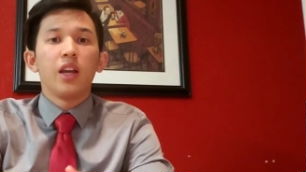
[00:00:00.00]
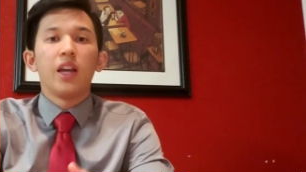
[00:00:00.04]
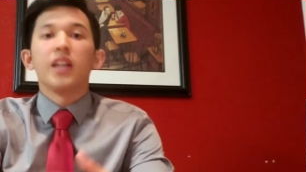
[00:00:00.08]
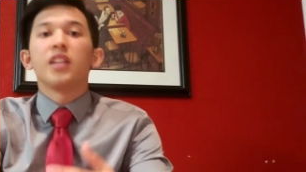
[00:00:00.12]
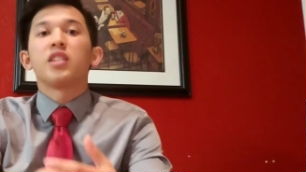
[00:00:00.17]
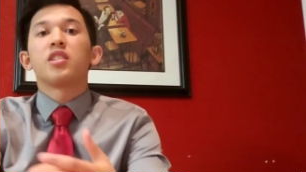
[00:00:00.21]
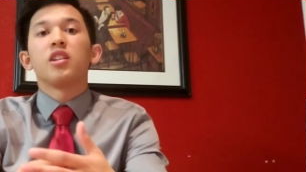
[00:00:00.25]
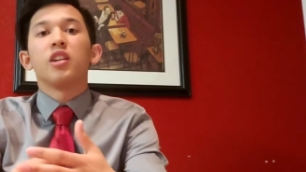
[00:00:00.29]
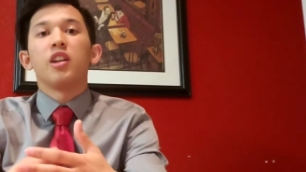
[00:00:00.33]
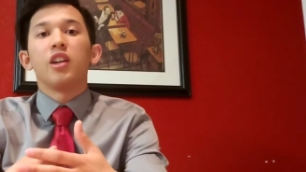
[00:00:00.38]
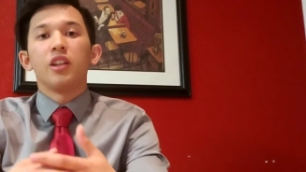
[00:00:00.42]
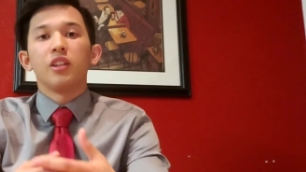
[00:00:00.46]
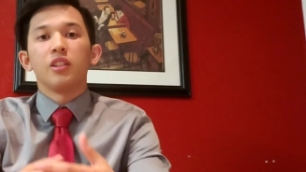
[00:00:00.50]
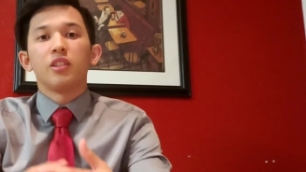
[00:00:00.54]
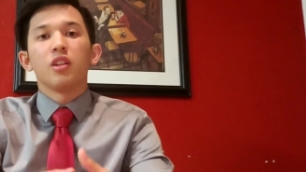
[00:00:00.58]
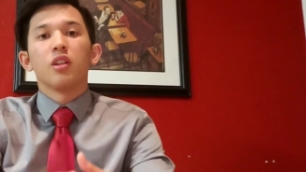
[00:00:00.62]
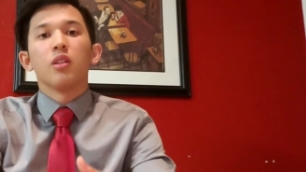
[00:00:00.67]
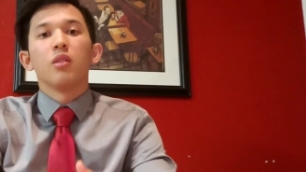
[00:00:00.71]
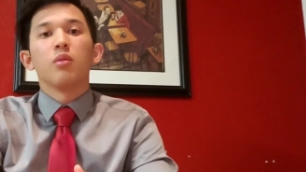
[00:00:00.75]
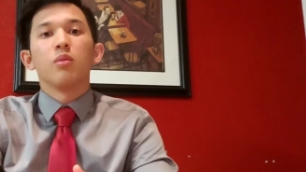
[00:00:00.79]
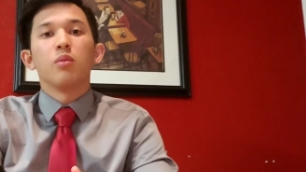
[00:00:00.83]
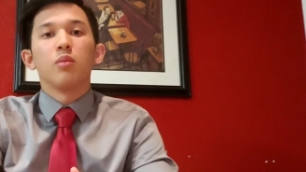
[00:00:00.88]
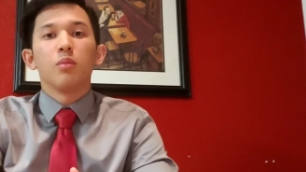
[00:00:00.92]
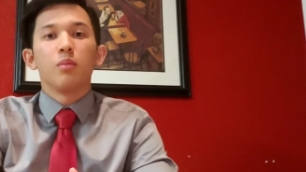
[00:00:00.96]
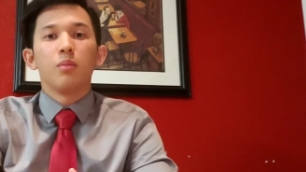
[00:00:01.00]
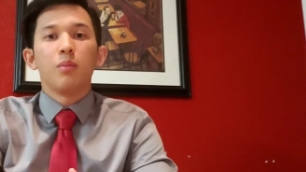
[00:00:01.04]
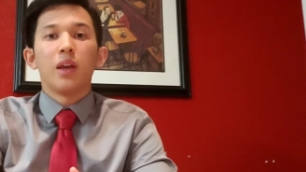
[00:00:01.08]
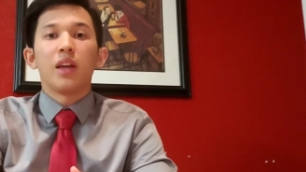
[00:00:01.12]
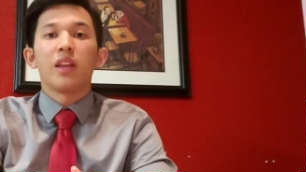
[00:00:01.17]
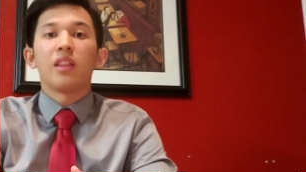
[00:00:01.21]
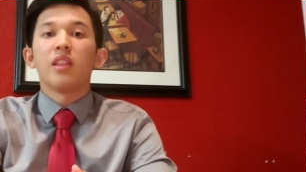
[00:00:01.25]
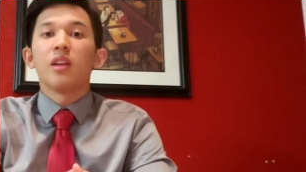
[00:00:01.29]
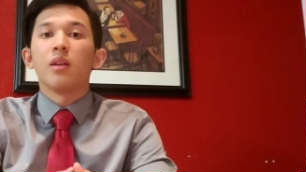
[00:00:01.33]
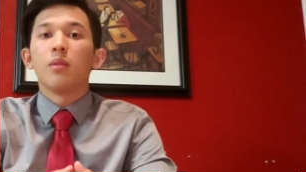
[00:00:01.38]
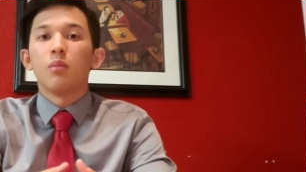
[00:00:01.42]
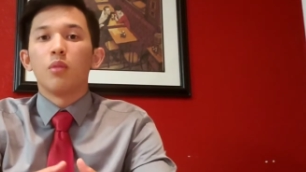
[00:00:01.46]
it's going to in turn
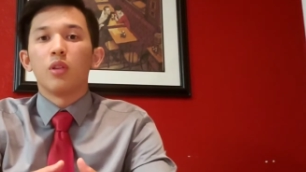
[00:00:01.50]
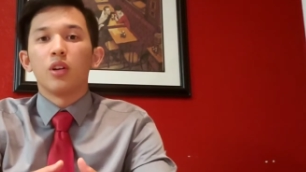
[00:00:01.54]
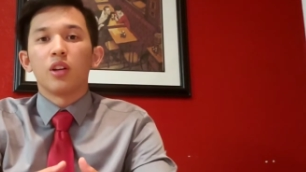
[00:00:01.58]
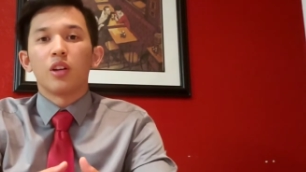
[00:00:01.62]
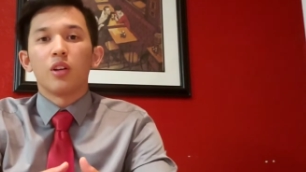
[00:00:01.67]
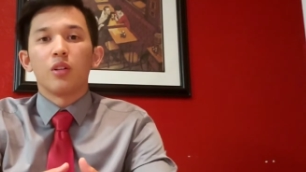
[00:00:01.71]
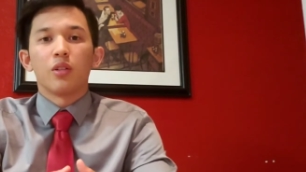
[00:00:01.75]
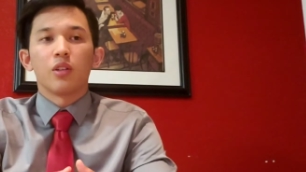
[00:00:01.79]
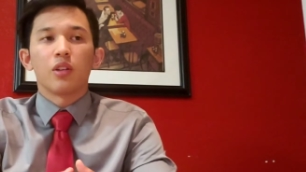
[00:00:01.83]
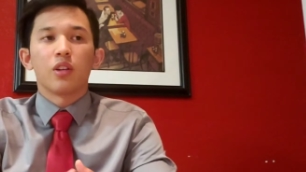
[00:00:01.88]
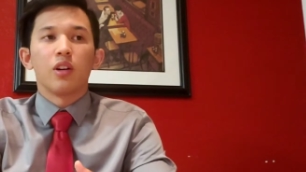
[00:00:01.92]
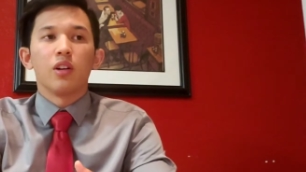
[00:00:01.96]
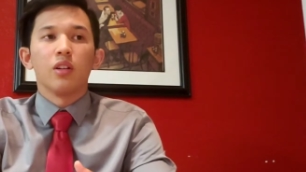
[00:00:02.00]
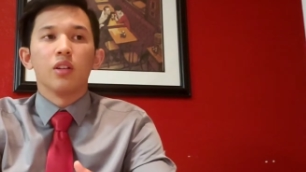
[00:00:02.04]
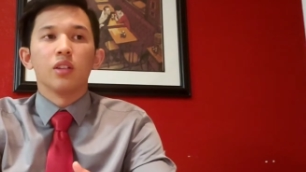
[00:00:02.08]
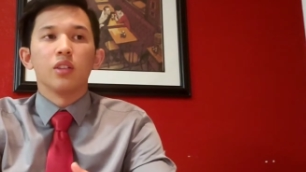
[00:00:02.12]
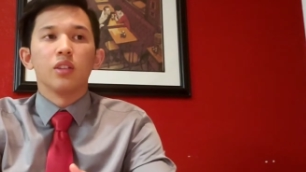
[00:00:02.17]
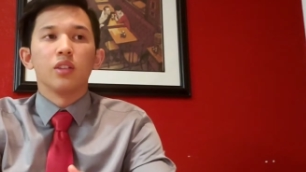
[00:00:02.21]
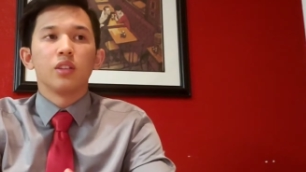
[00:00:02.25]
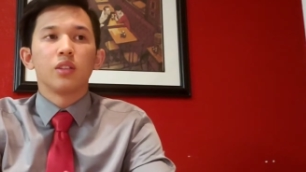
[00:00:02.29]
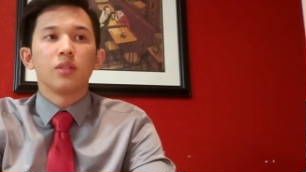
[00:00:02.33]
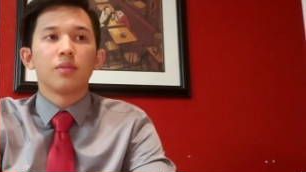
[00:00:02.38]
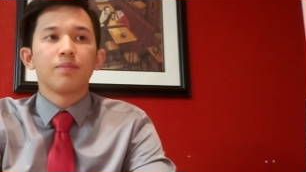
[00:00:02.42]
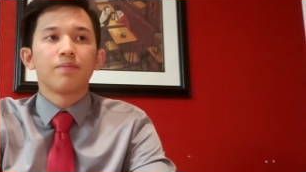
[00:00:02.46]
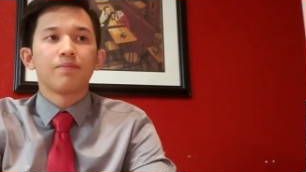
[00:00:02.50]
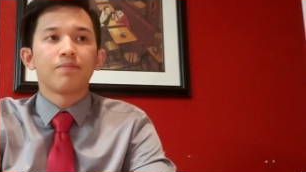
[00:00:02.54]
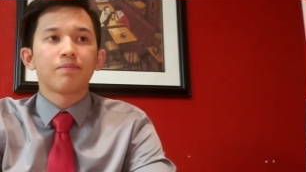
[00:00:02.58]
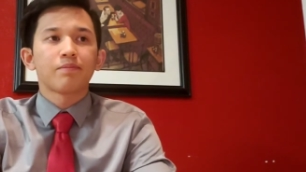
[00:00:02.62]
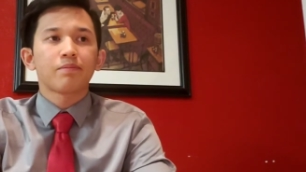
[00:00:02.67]
make them want to go to college.